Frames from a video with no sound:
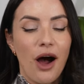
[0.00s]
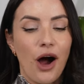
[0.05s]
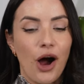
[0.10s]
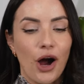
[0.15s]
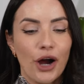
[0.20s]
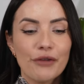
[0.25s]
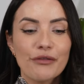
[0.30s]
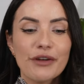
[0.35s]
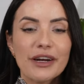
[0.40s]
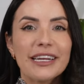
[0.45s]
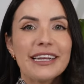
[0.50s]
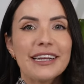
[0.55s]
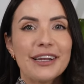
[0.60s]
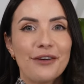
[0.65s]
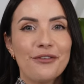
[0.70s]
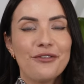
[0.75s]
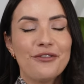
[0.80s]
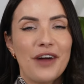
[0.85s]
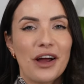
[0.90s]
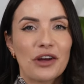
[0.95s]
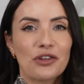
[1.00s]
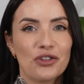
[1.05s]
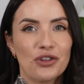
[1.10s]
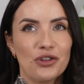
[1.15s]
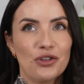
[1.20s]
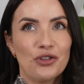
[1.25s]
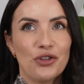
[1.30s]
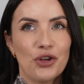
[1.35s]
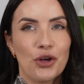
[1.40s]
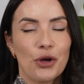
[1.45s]
I really love
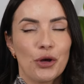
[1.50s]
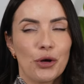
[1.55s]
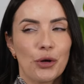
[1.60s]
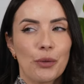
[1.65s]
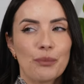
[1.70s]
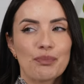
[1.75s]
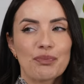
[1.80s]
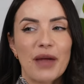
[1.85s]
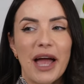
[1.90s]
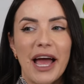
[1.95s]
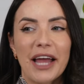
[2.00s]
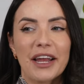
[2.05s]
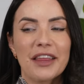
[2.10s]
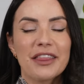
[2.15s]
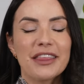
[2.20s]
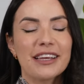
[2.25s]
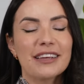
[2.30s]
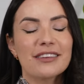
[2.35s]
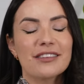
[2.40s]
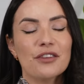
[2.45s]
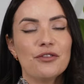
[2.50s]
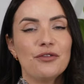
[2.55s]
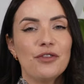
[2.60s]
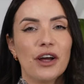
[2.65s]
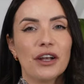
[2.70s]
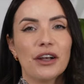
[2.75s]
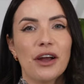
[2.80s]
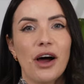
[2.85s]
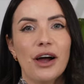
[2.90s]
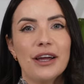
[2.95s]
fashion too, and I think it's a
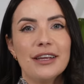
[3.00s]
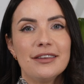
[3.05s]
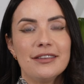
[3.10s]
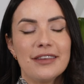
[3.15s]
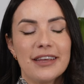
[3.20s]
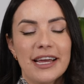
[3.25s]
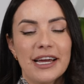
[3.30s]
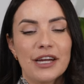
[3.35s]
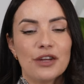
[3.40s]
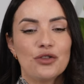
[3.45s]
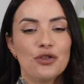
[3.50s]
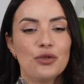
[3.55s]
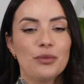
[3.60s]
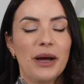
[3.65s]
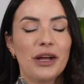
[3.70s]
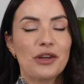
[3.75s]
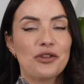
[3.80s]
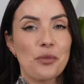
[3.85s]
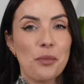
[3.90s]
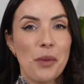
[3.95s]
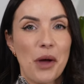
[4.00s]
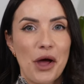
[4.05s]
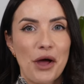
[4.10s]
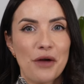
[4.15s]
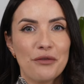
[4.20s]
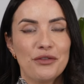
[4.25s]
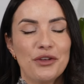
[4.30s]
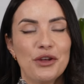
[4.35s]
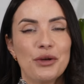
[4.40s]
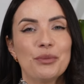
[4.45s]
fun idea to match
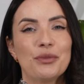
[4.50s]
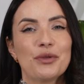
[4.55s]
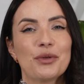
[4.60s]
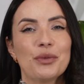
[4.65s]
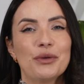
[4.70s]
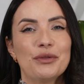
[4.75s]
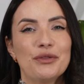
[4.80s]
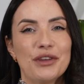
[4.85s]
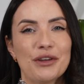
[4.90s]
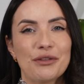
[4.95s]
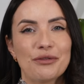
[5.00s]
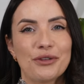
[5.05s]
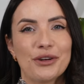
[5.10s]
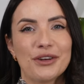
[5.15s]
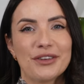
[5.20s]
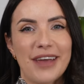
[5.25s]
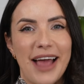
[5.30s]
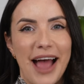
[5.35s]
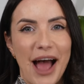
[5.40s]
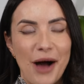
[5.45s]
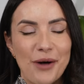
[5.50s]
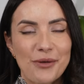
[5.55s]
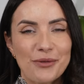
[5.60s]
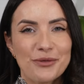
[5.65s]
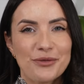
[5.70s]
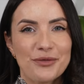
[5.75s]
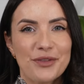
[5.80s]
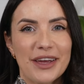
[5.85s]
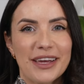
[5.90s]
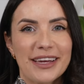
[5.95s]
perfumes with different
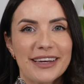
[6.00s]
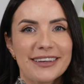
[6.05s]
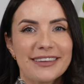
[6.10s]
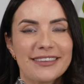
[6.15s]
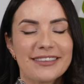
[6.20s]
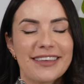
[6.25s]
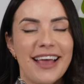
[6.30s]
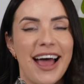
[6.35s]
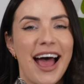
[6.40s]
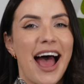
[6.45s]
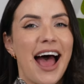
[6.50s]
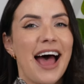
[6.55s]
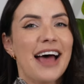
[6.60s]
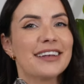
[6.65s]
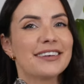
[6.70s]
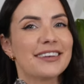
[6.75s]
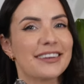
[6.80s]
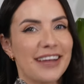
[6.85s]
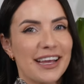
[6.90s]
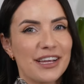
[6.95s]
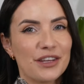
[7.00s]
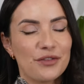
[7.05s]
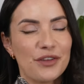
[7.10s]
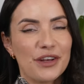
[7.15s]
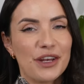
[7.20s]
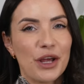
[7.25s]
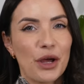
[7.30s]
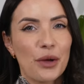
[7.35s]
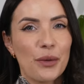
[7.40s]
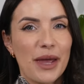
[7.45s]
outfits. Today's
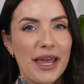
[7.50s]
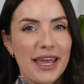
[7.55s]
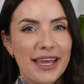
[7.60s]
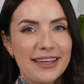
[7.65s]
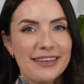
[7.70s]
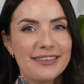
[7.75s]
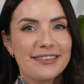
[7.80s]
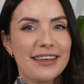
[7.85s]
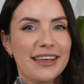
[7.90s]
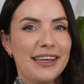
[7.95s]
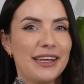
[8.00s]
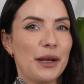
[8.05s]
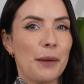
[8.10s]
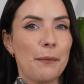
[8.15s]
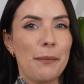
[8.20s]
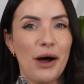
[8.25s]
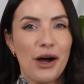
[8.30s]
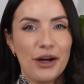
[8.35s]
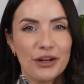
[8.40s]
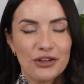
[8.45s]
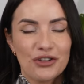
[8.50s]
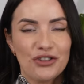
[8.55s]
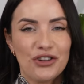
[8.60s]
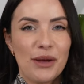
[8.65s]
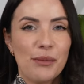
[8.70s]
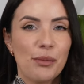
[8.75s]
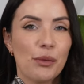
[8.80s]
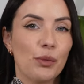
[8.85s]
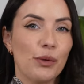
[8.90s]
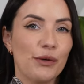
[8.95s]
video is in
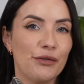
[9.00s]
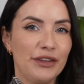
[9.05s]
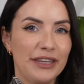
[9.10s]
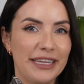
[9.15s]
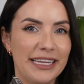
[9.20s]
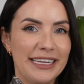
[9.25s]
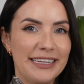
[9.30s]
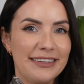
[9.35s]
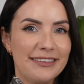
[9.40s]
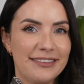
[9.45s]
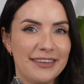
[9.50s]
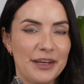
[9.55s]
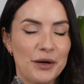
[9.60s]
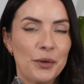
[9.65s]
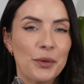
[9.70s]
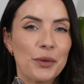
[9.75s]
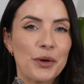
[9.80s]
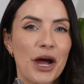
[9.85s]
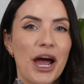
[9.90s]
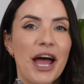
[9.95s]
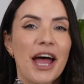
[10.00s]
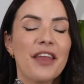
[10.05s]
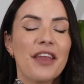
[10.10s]
partnership with Lily Silk.